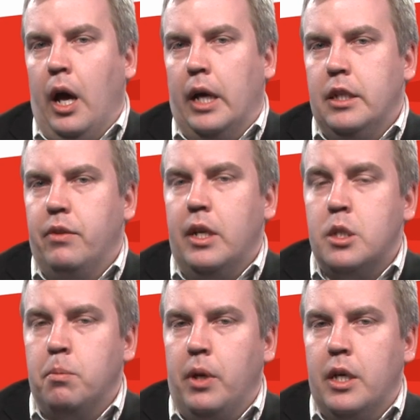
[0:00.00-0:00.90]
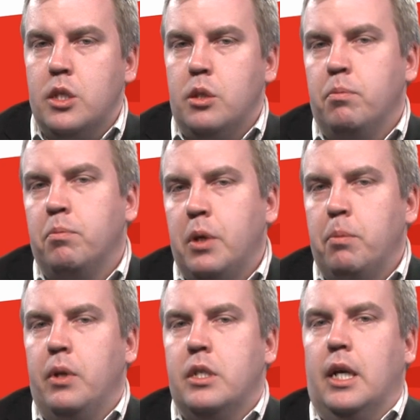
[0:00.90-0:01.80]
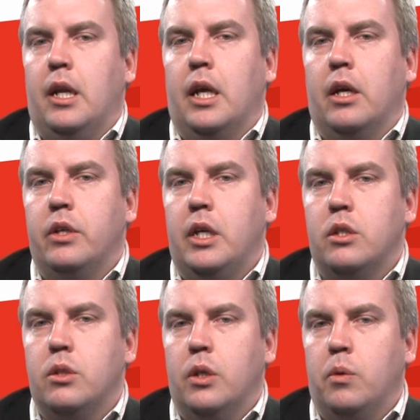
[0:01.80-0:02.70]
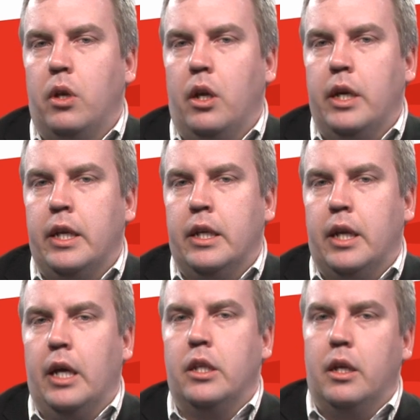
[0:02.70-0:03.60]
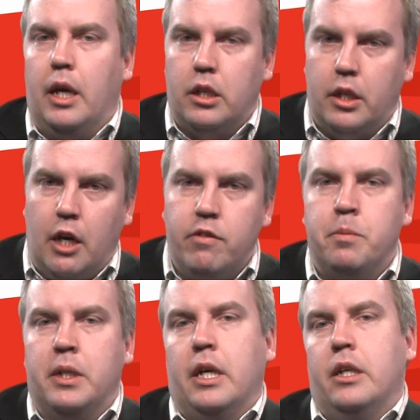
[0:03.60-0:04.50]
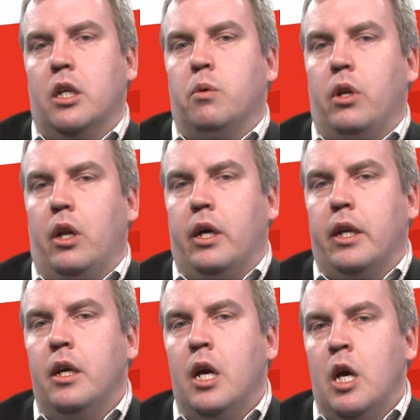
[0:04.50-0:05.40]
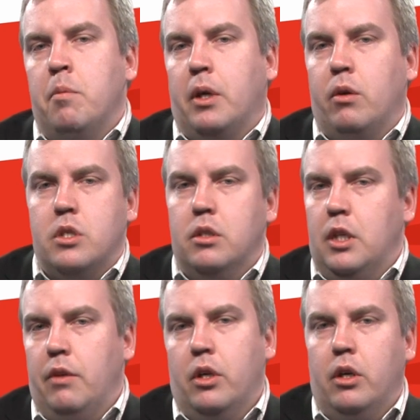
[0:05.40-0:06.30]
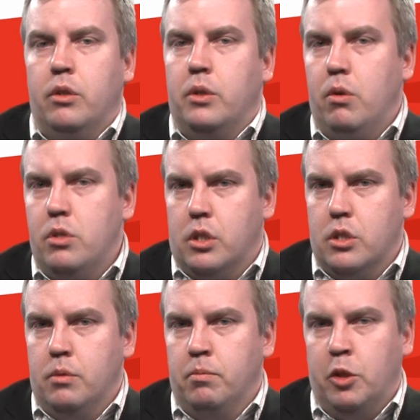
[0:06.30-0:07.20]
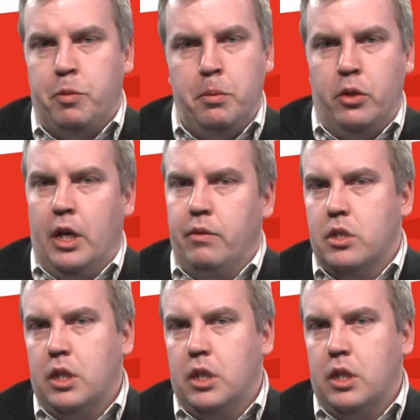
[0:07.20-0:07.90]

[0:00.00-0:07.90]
And if that is in place, people exactly are eager to go online and, and the government can go online. Because if there are no users, if people don't have the